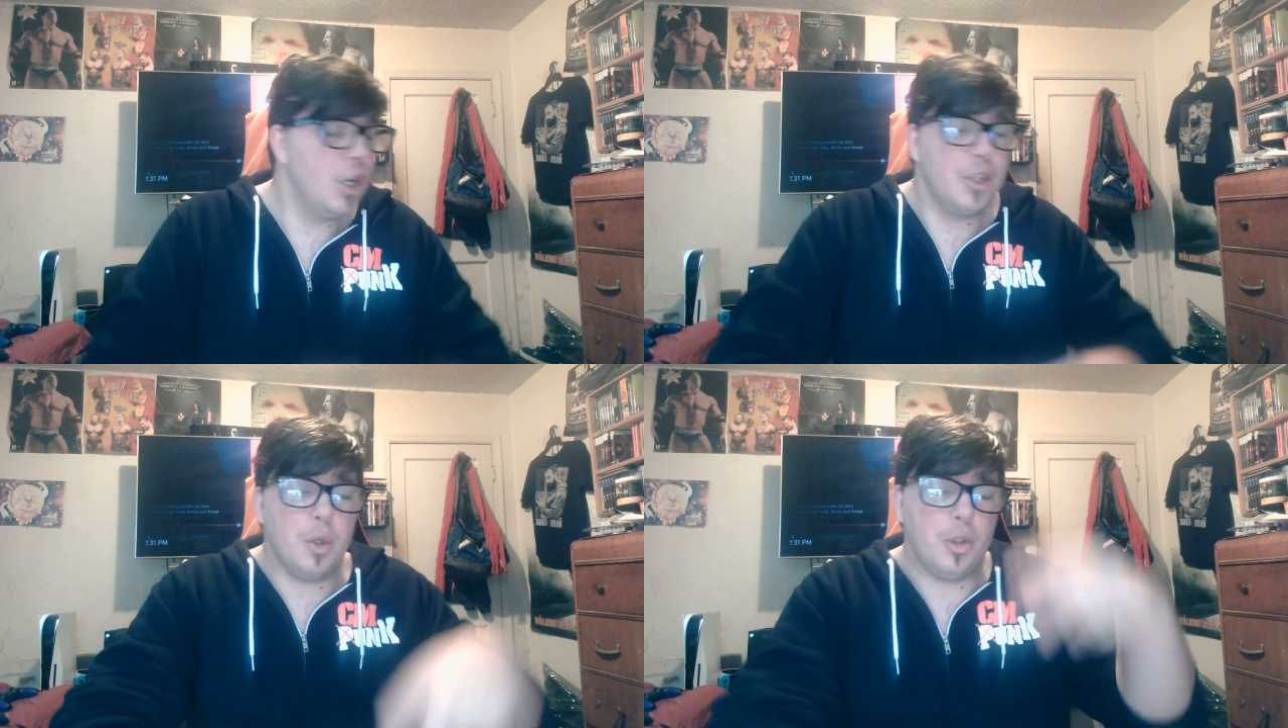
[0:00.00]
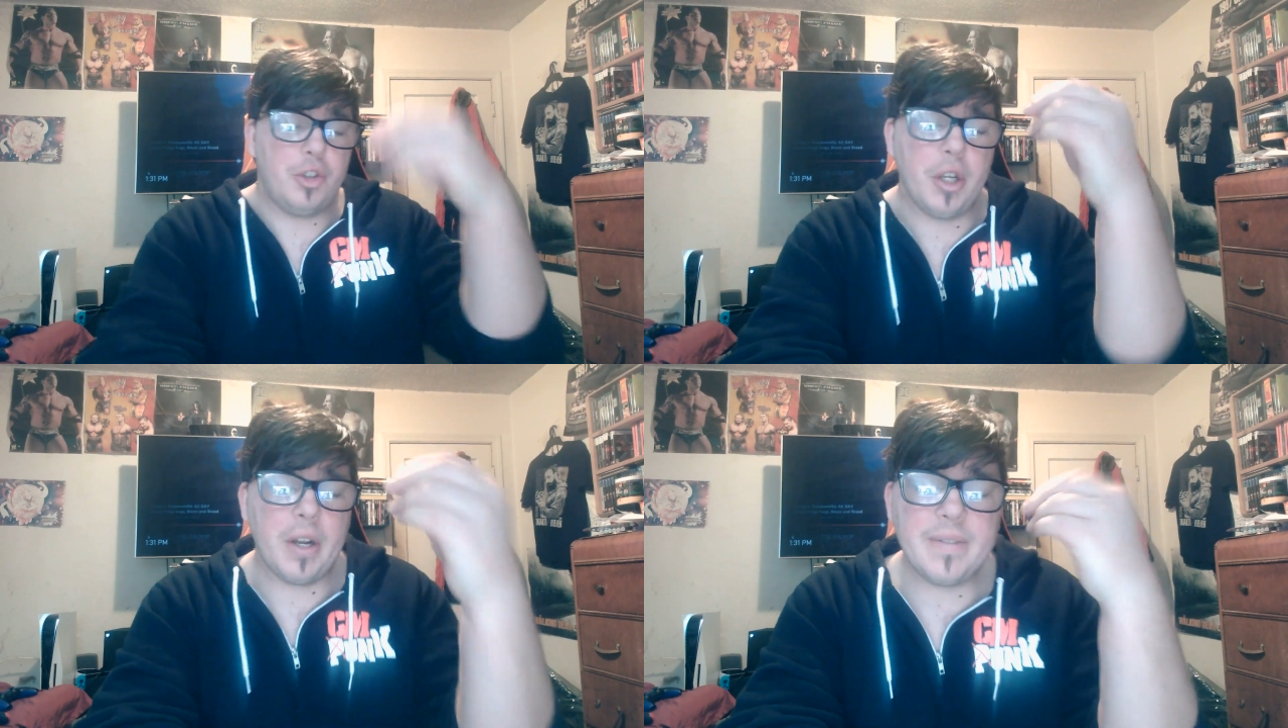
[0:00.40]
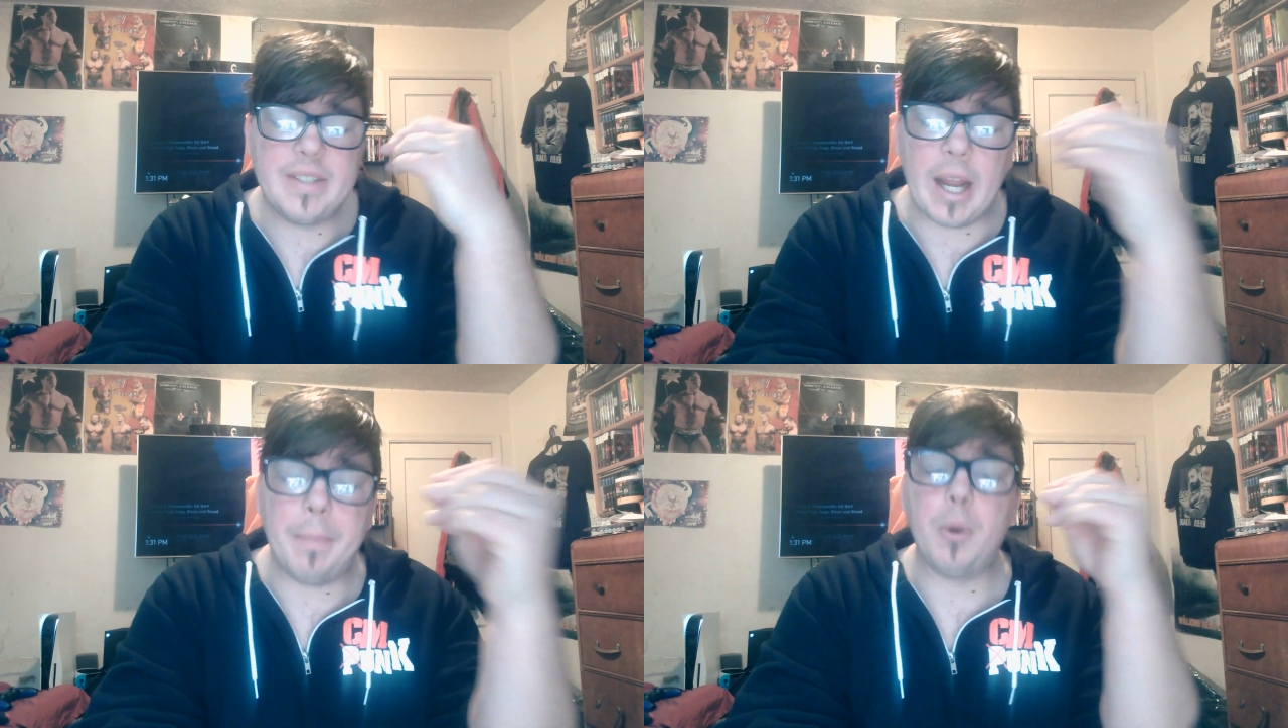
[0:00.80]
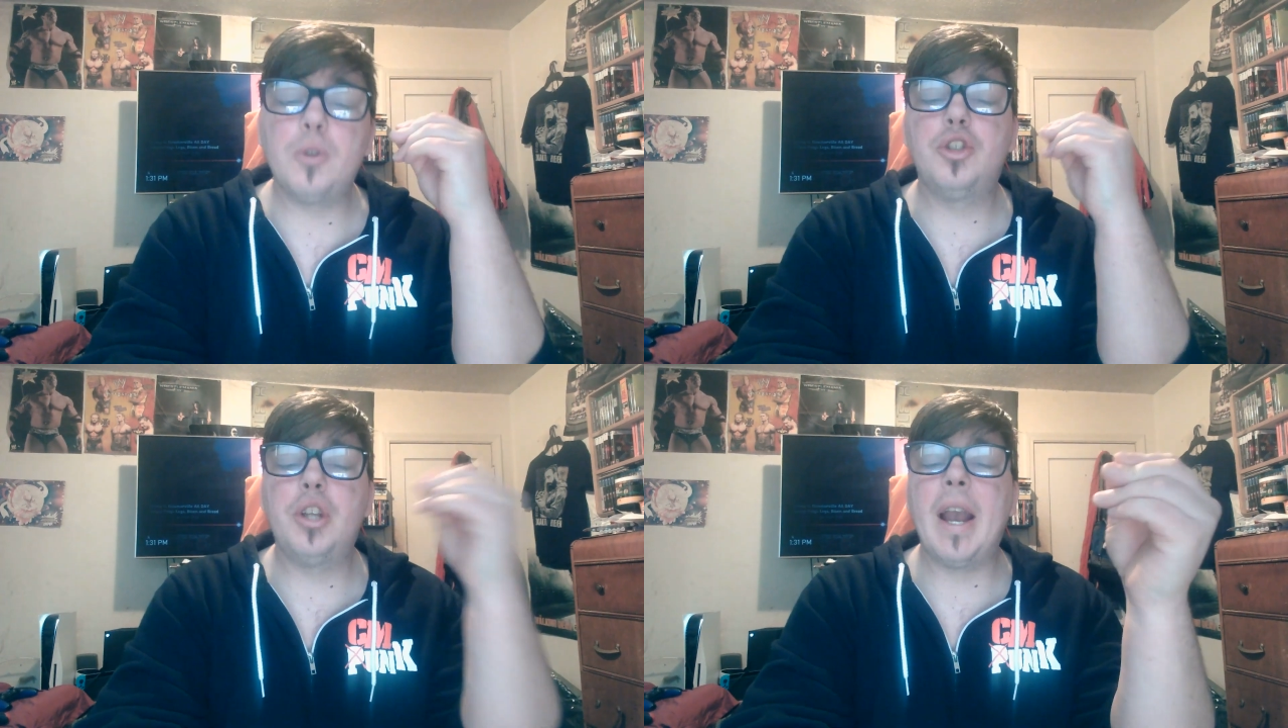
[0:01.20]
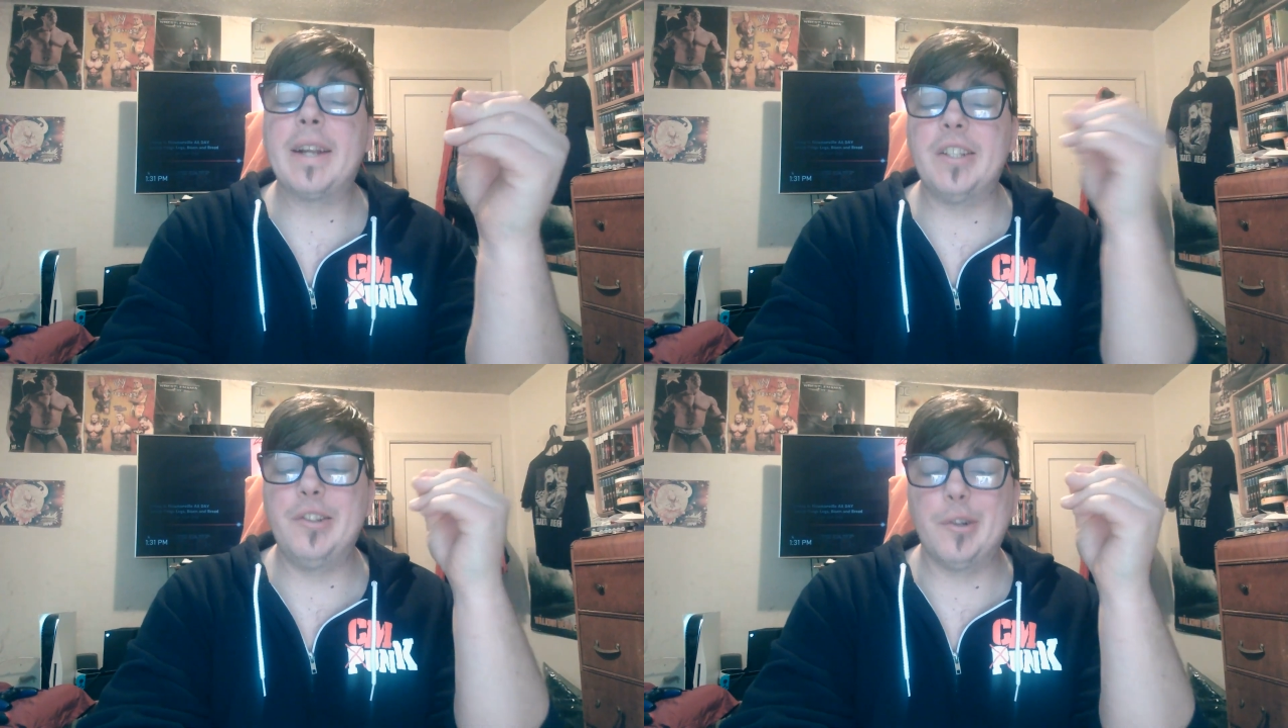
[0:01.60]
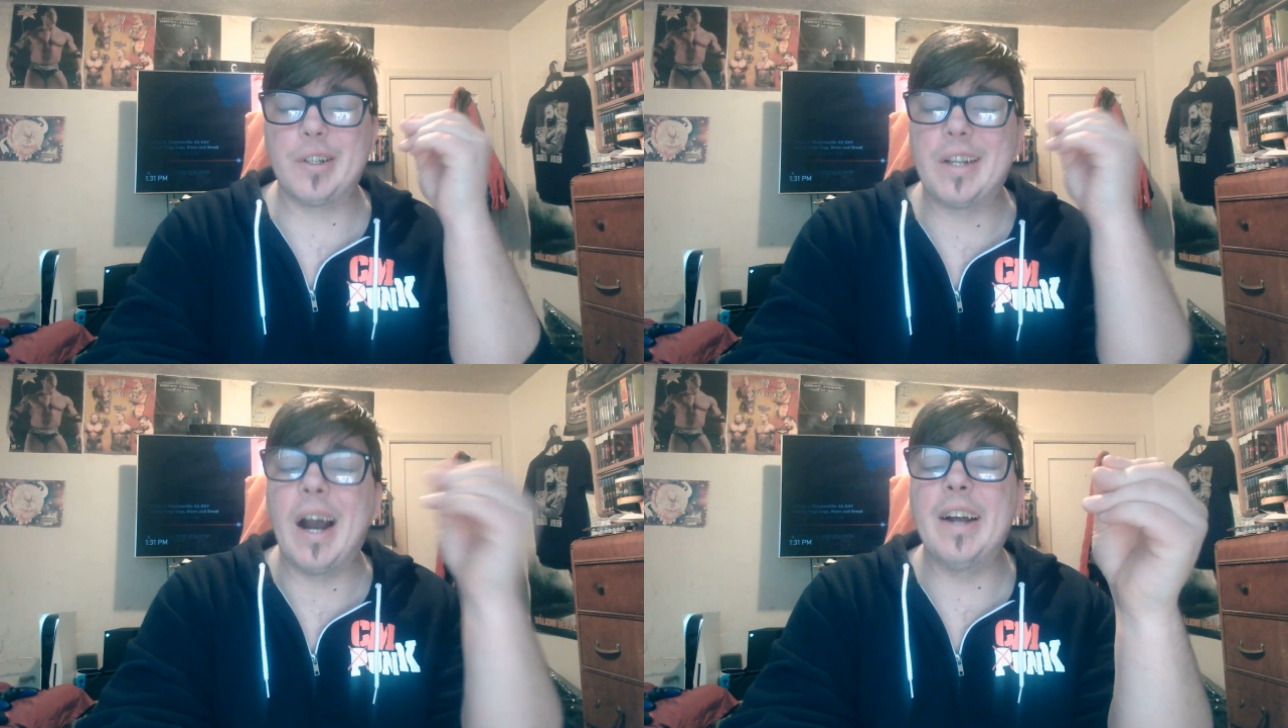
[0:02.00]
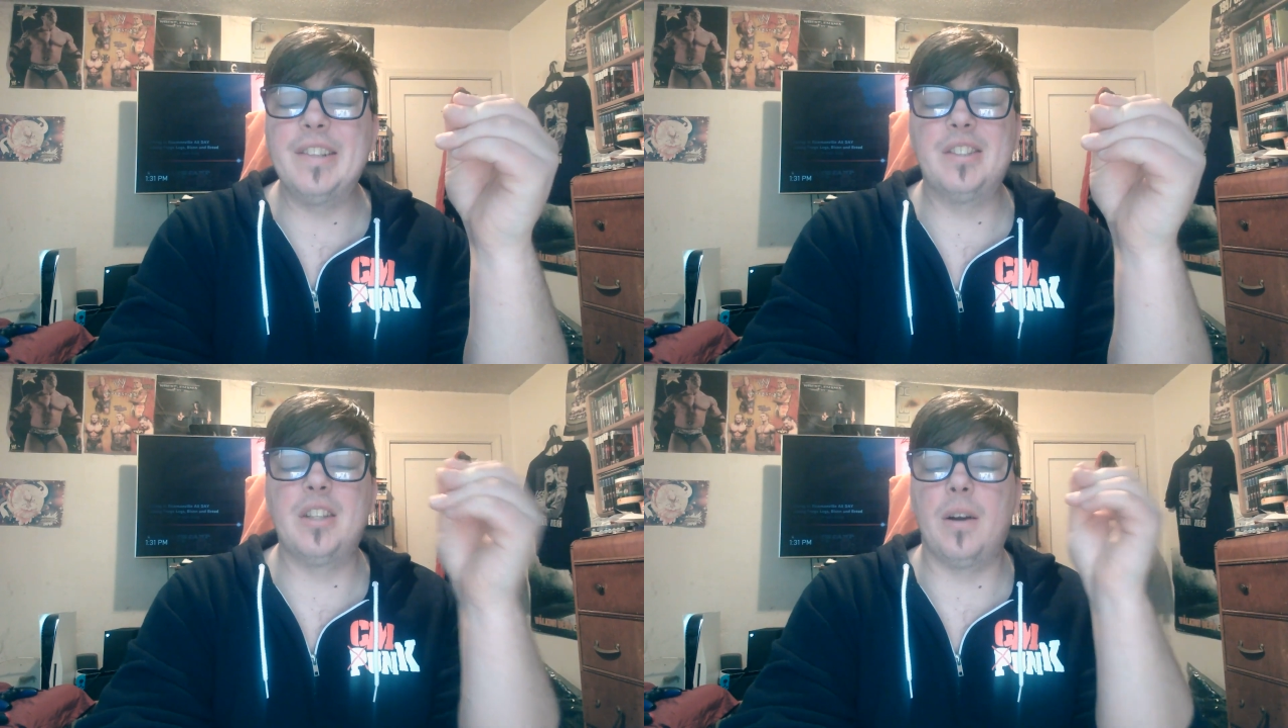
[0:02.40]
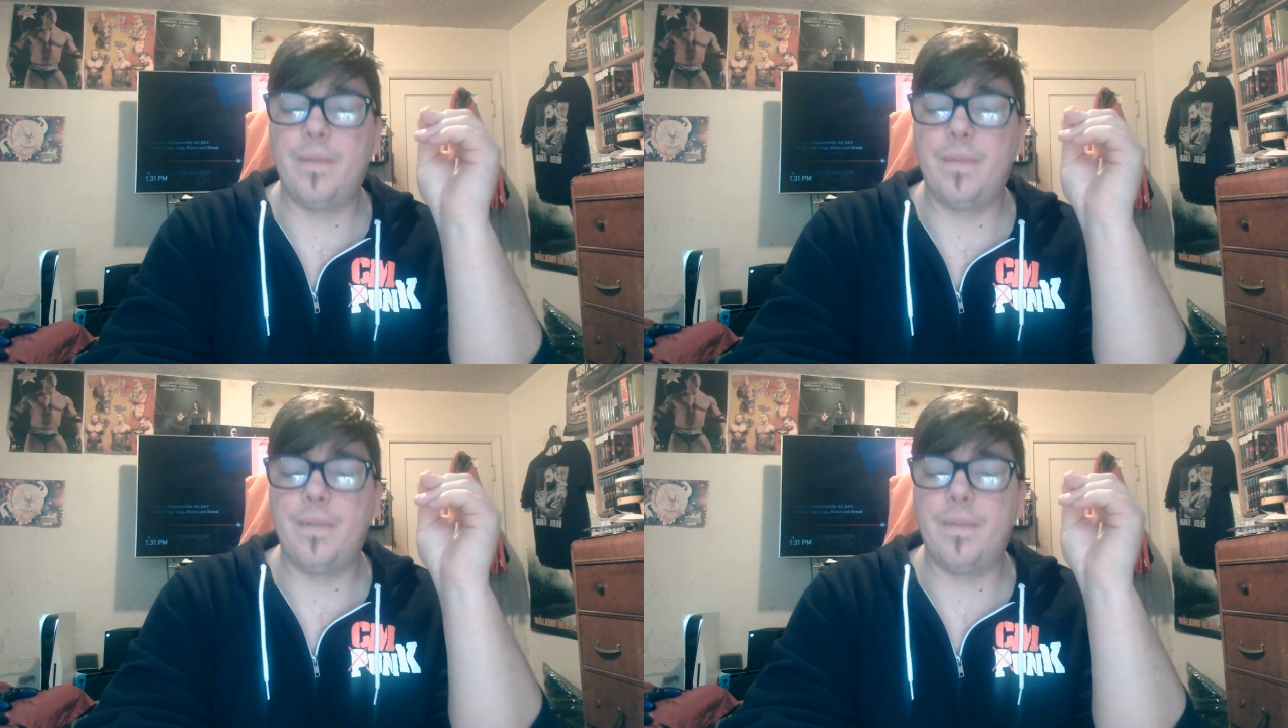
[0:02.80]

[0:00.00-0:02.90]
You should have double checked your guns